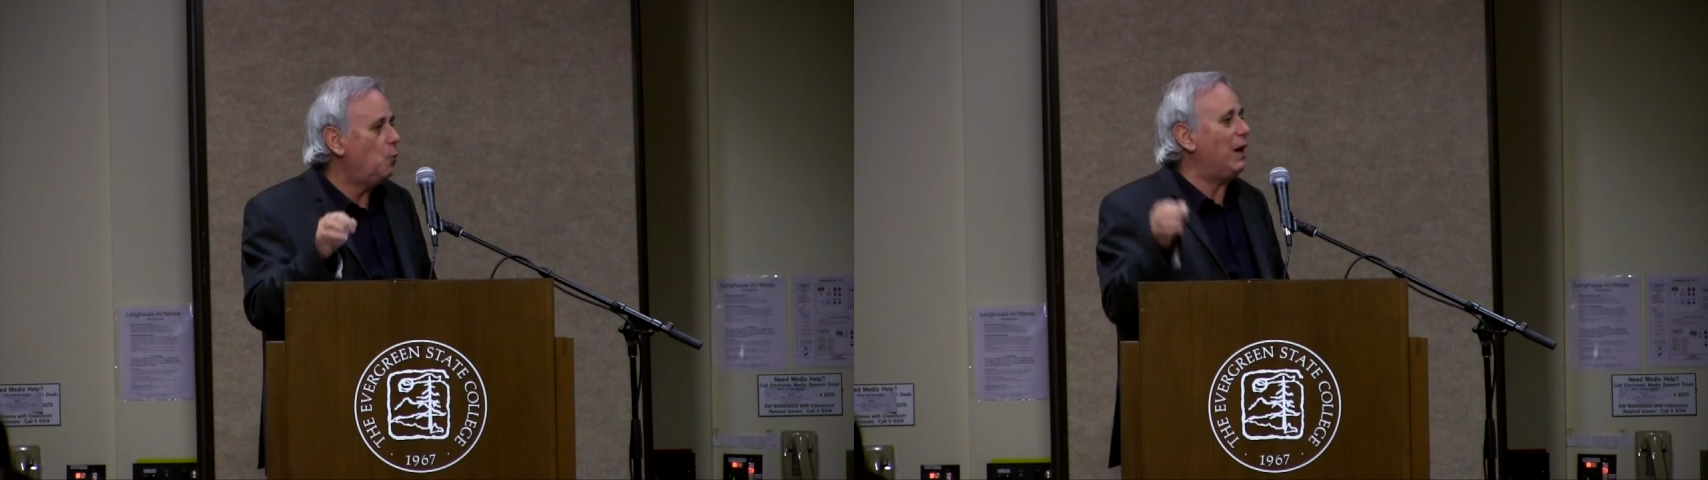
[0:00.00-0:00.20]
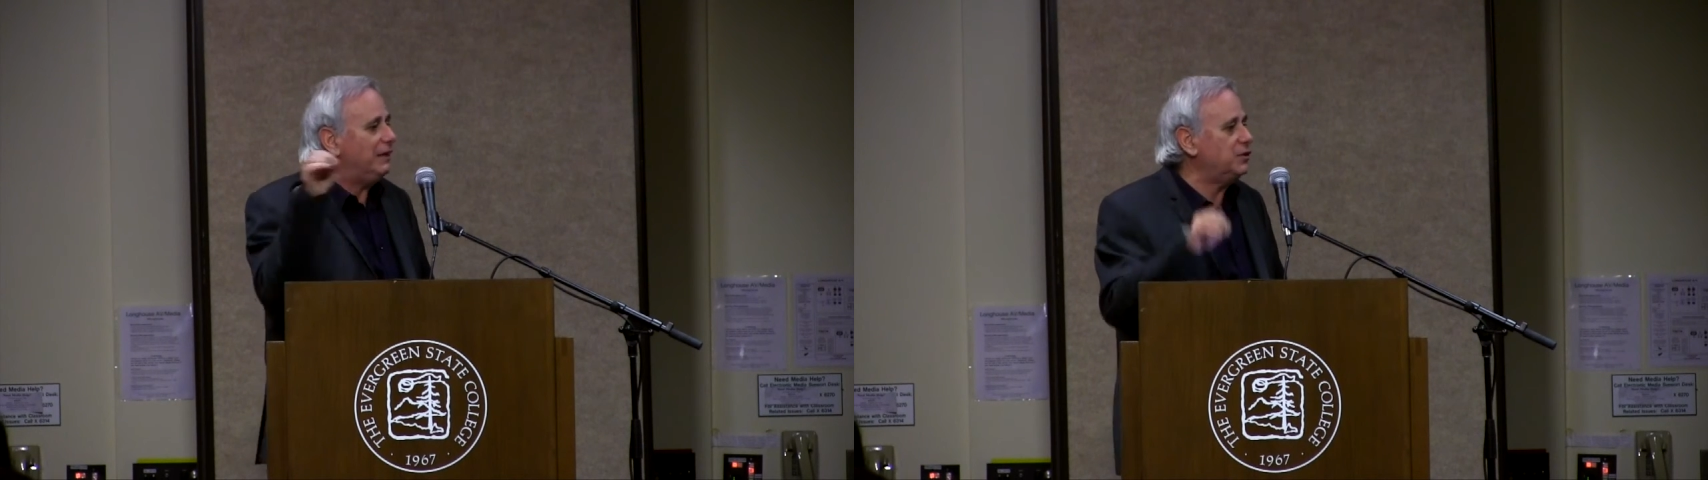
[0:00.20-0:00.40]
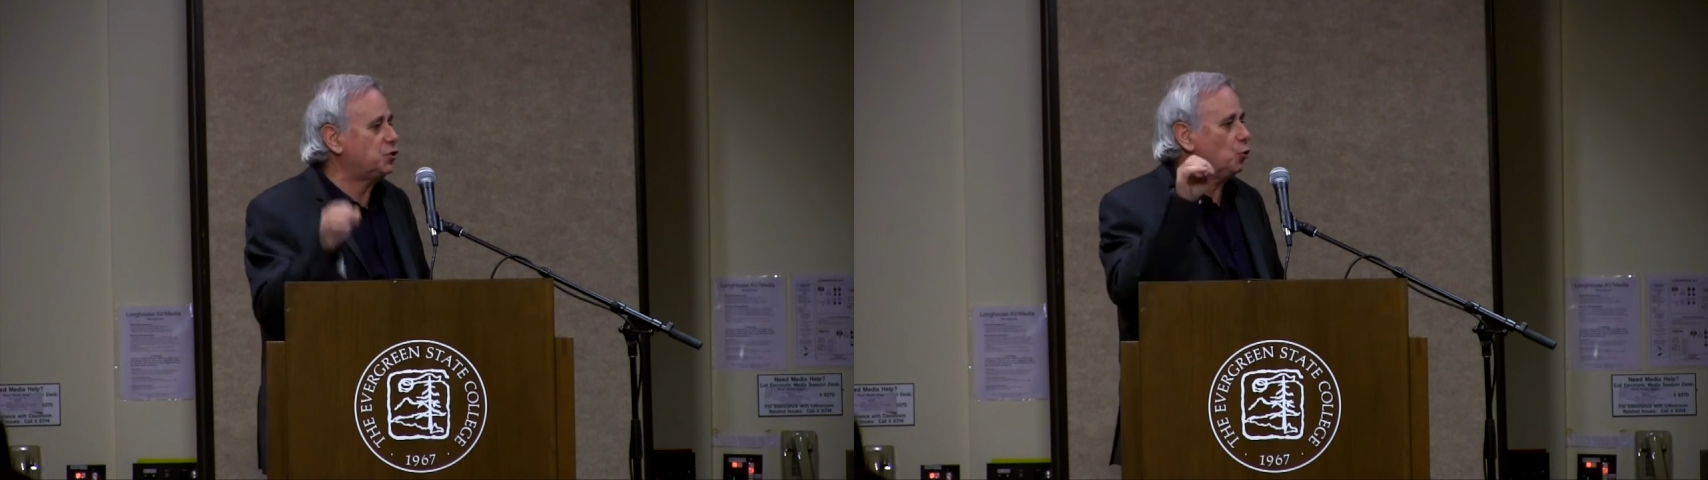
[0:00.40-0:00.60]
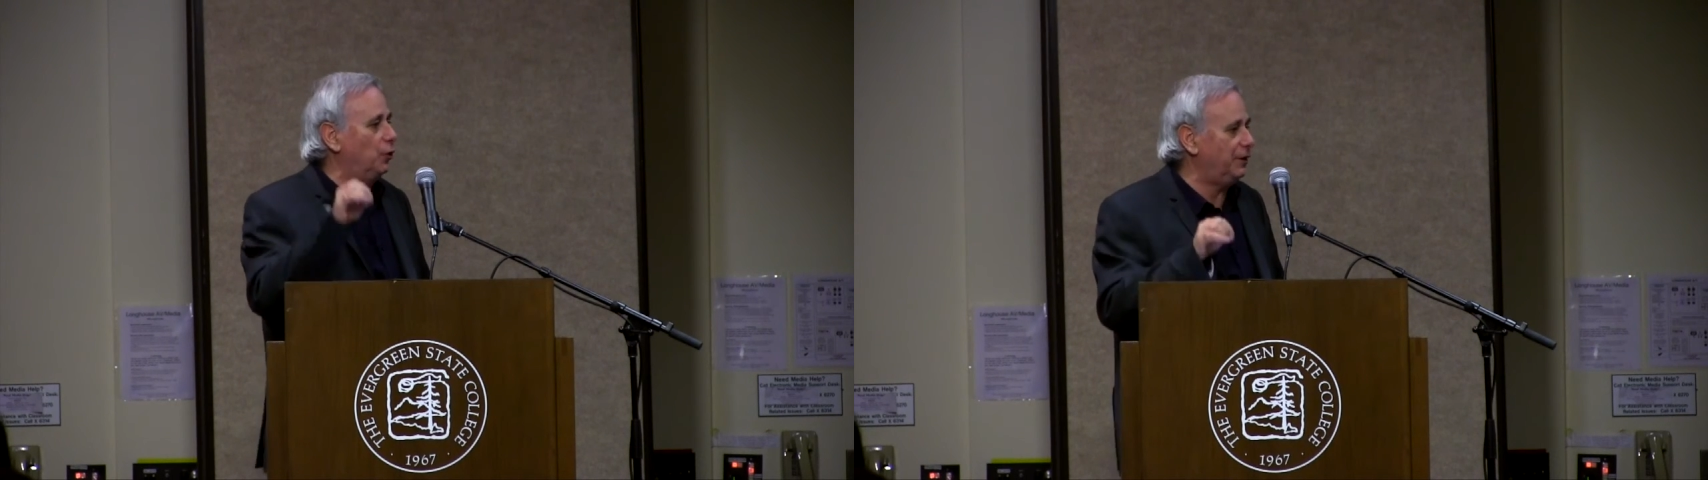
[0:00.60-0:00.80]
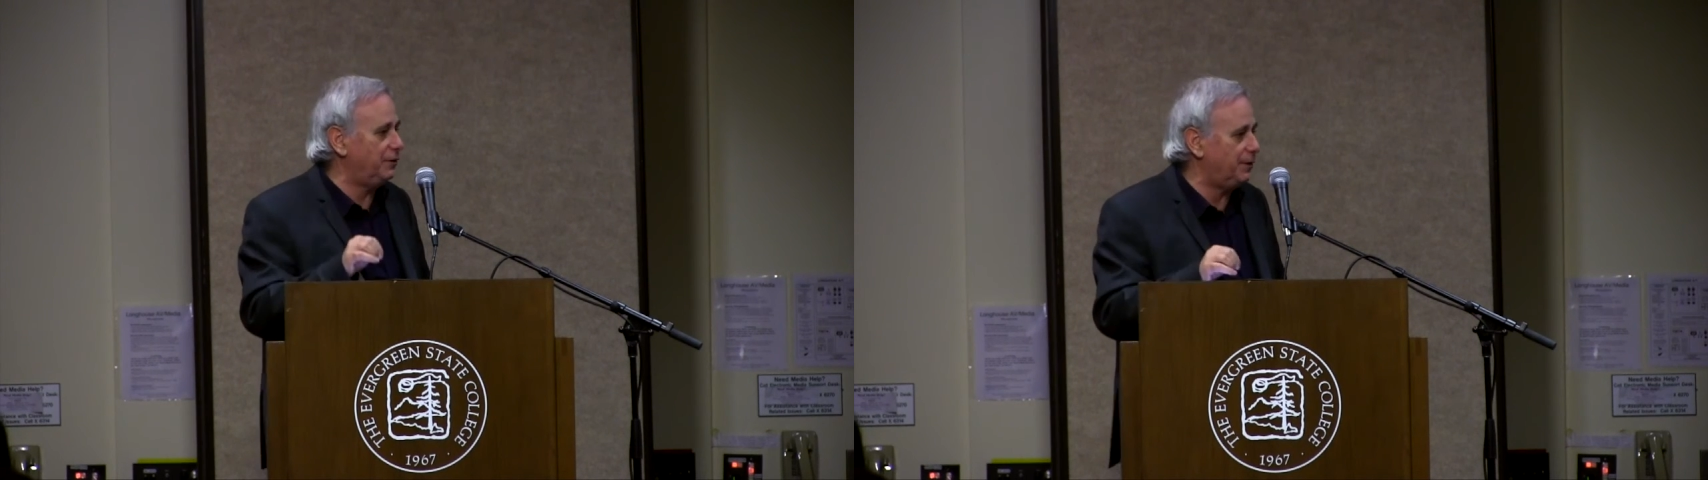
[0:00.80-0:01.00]
while
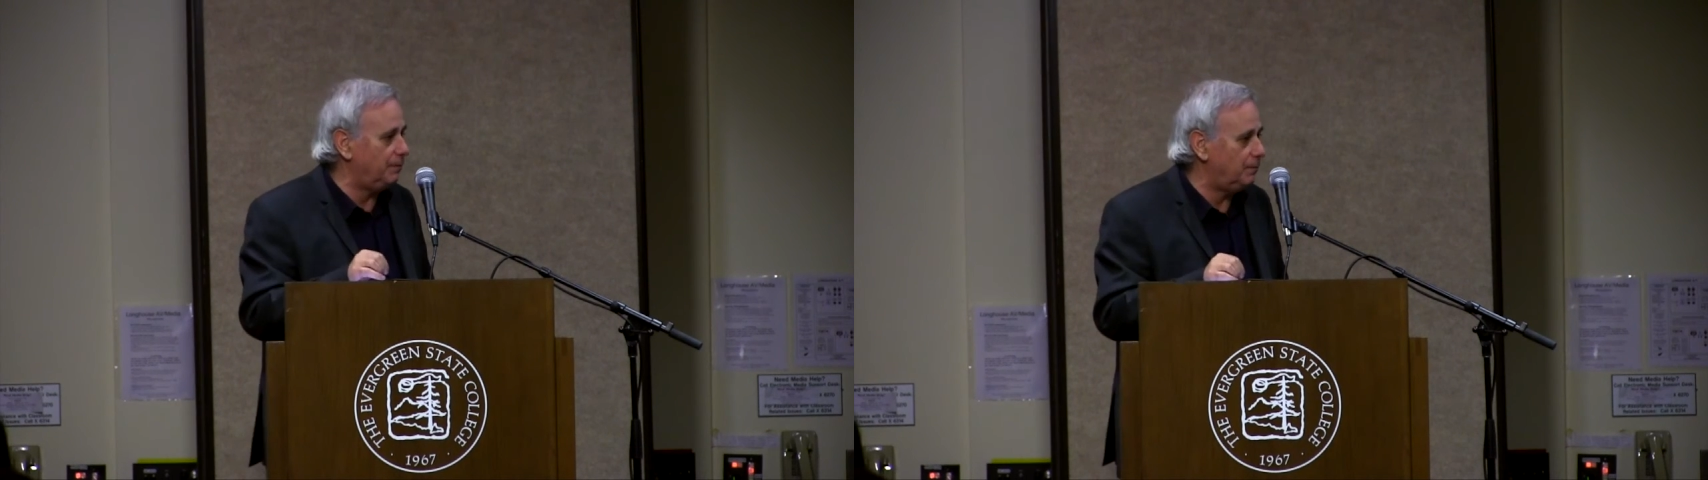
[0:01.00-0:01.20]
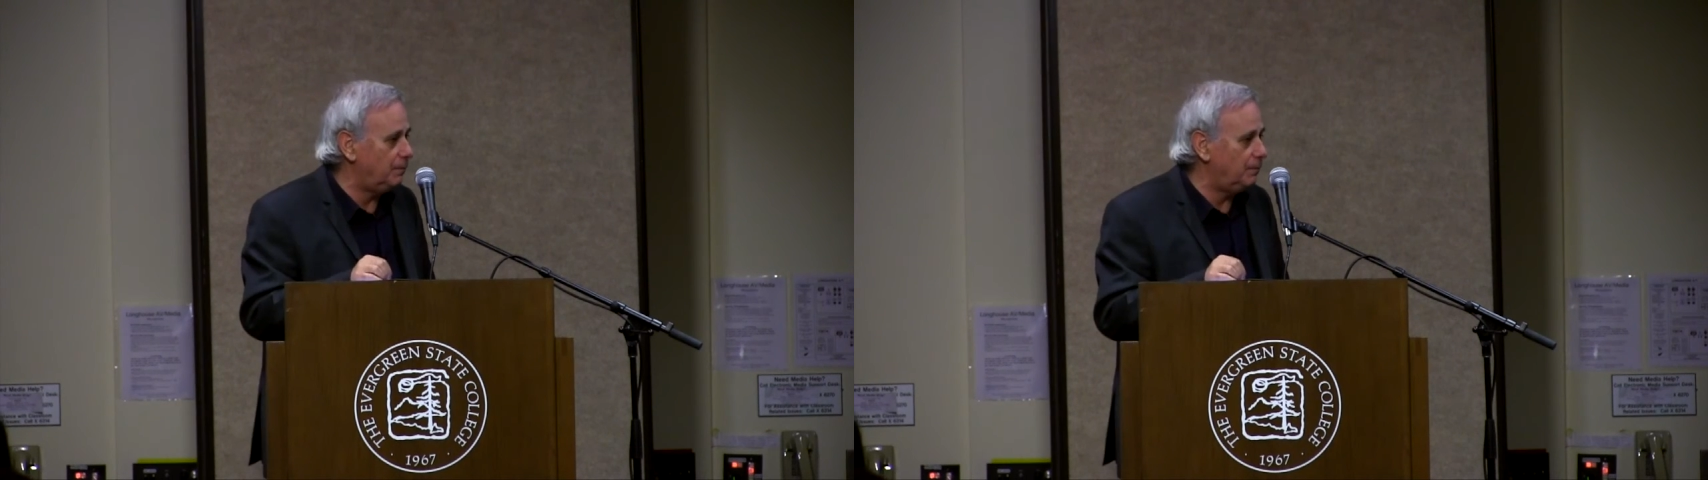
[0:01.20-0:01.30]
destroying them,